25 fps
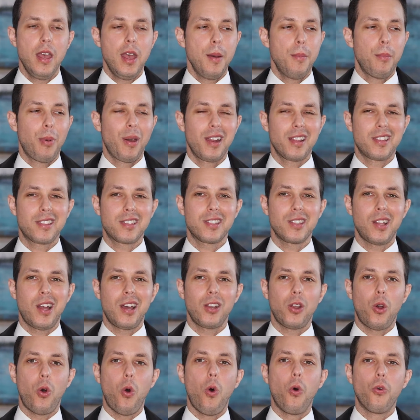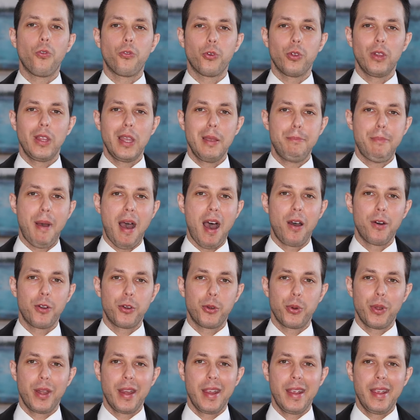but it's not overly
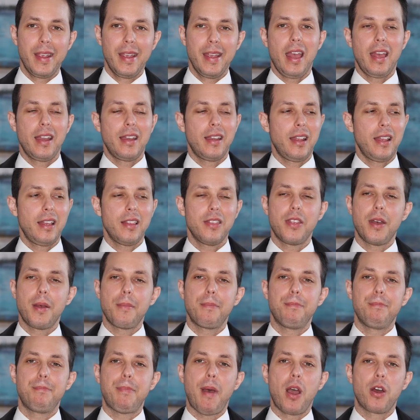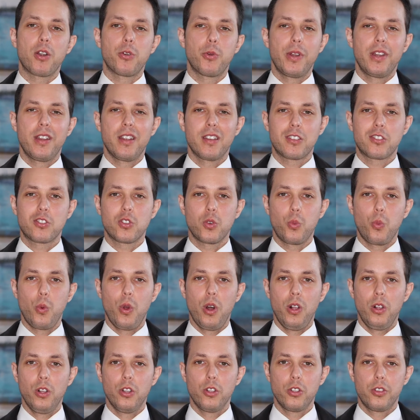powdery and that powderiness
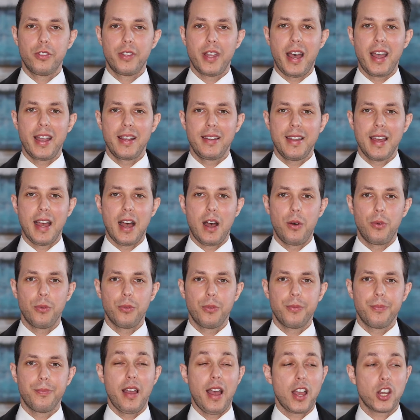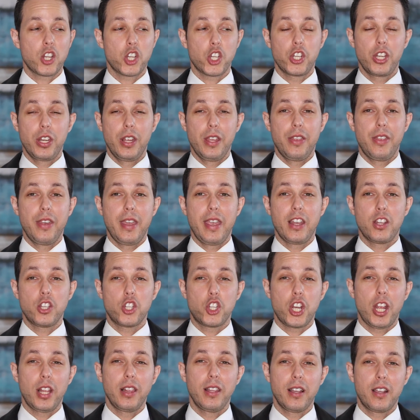will die down. Actually, the
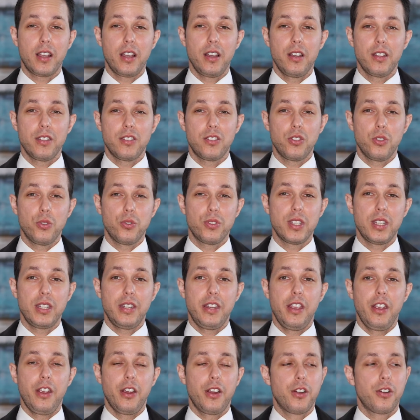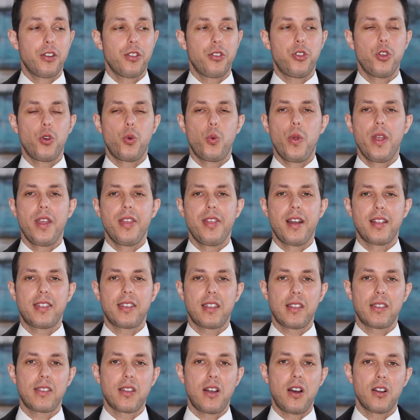Angelica is used in here, the way that
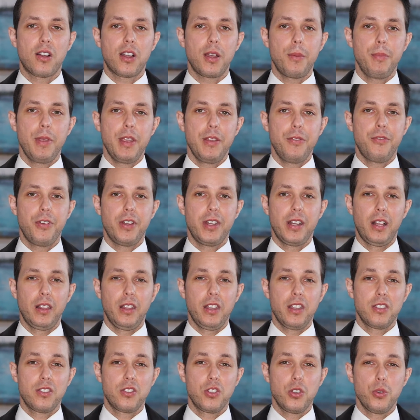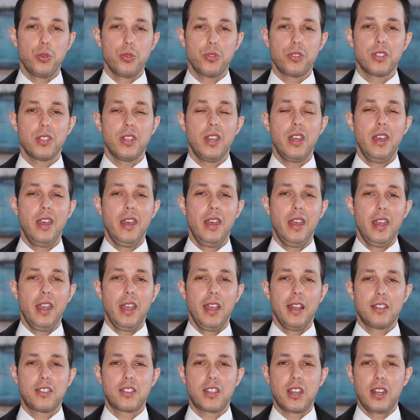the tonka bean vanilla is used.
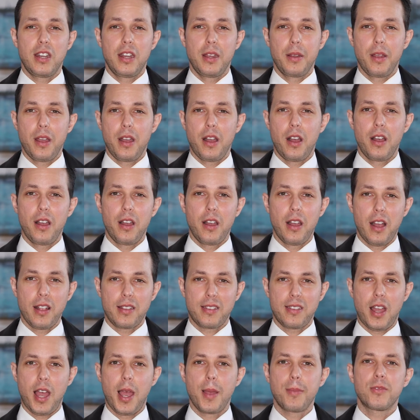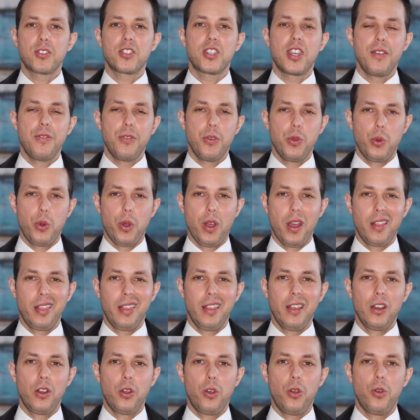It's gonna at times give you a
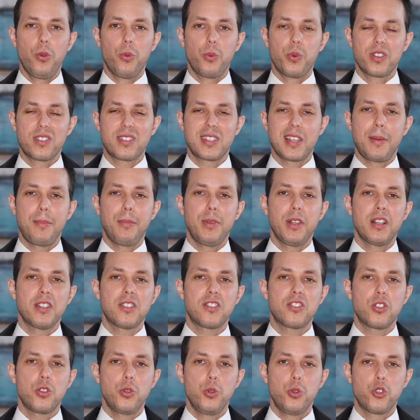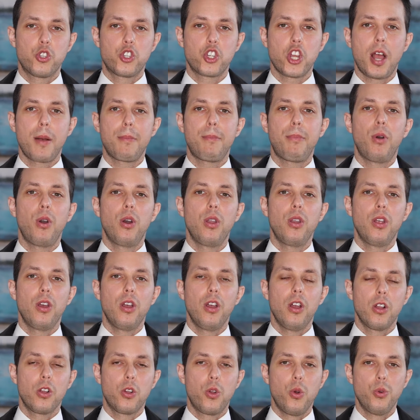little resemblance to Jean-Paul
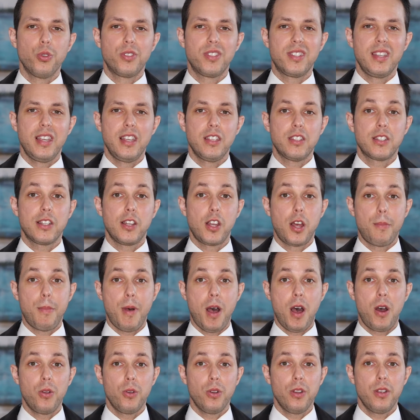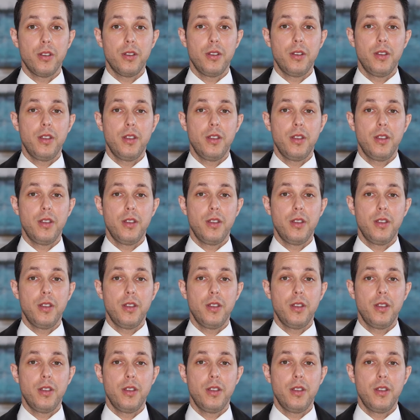Gaultier's Le Male,